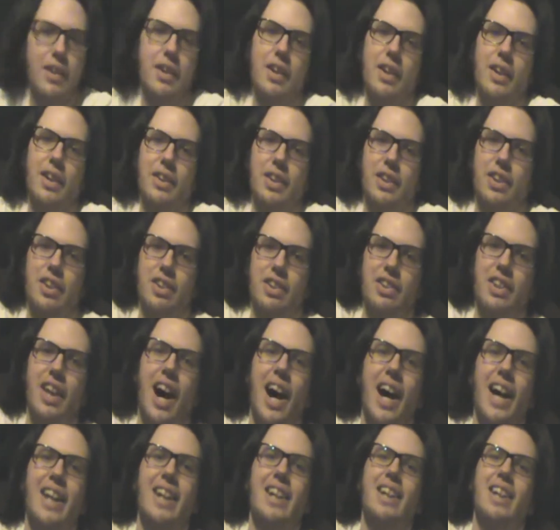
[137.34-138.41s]
This is
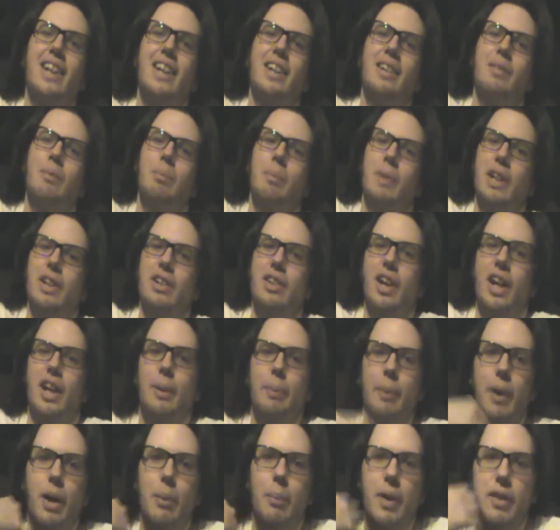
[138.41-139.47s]
not me talking
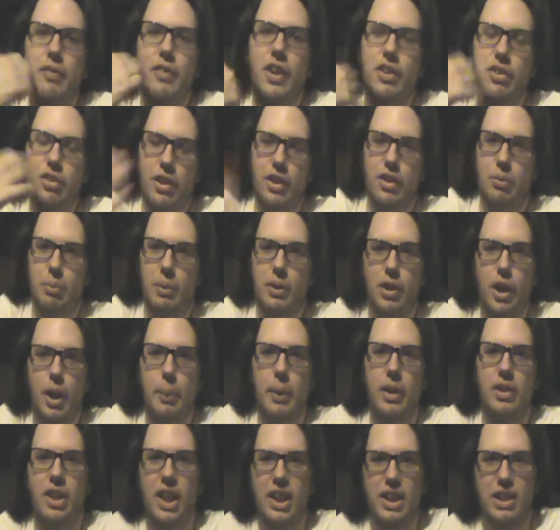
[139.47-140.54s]
about my facial hair. It's me talking
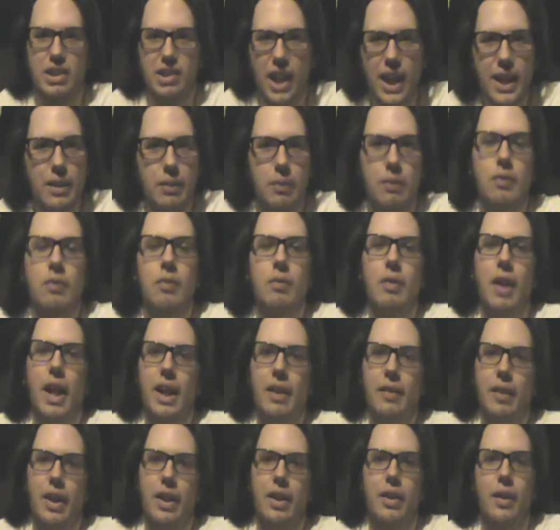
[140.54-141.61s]
about Attack on Titan.
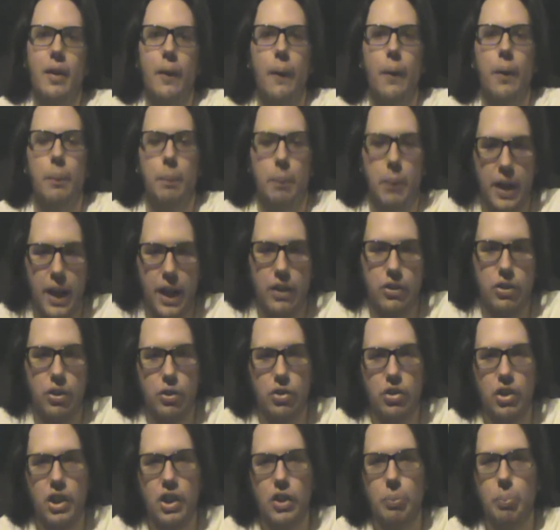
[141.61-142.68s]
Anyway, but yeah, so
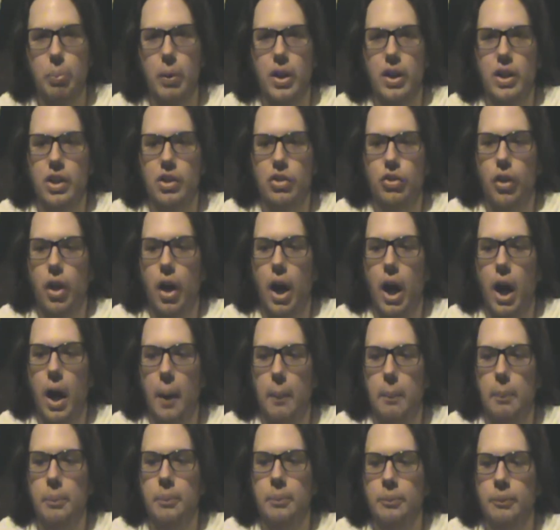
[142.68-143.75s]
she gets punished.
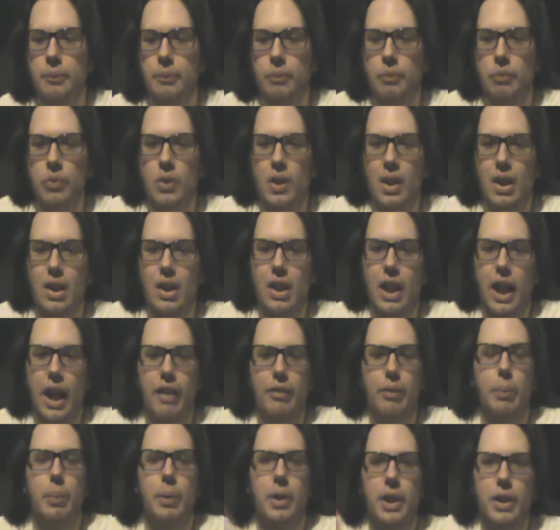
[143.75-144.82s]

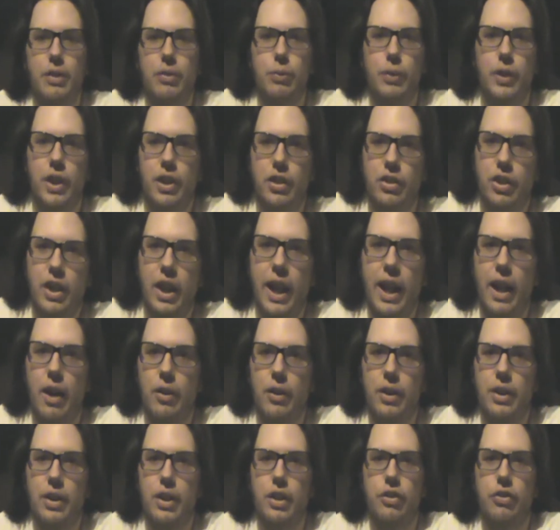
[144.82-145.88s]
Everybody realizes that
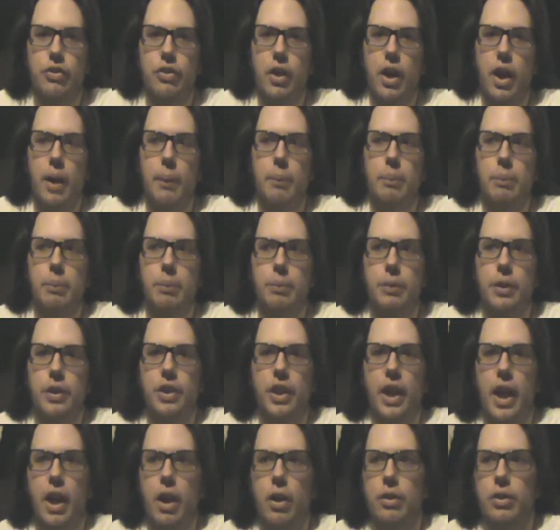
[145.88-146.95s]
Eren is from the
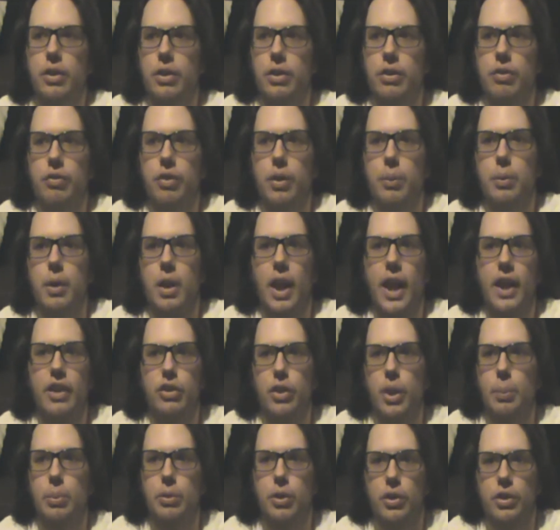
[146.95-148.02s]
town from the last 2
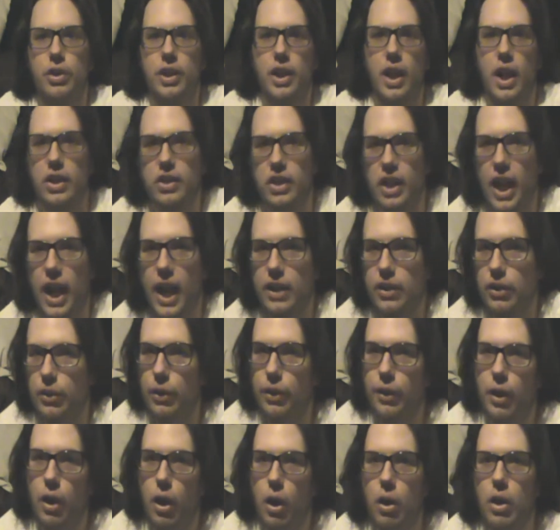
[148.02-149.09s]
episodes that got attacked, so
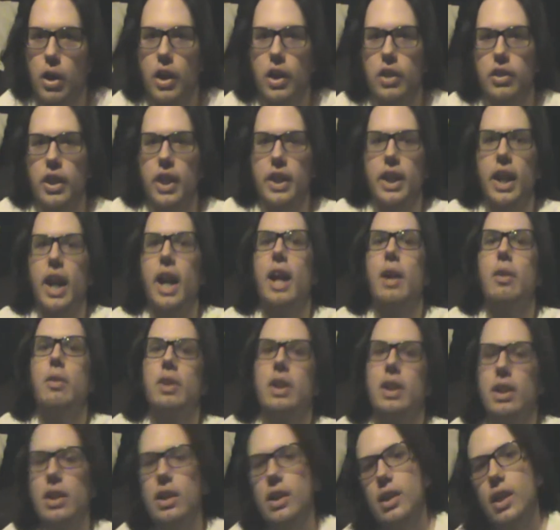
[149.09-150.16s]
they're all saying, "Hey, what
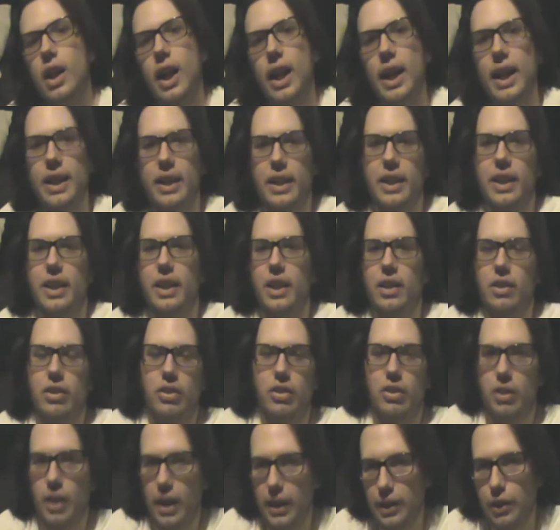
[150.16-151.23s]
did it look like?" And he gets
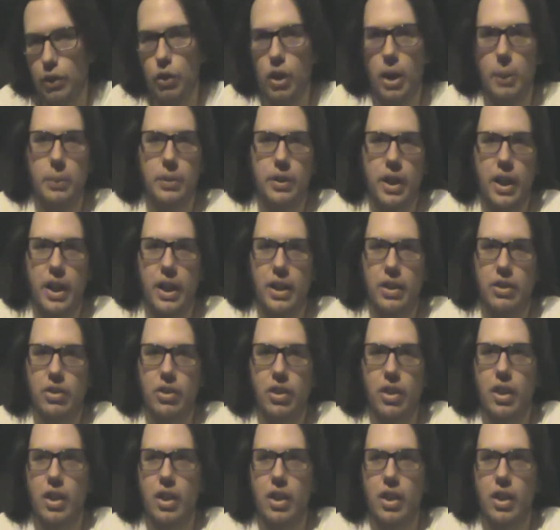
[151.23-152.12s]
slightly traumatized.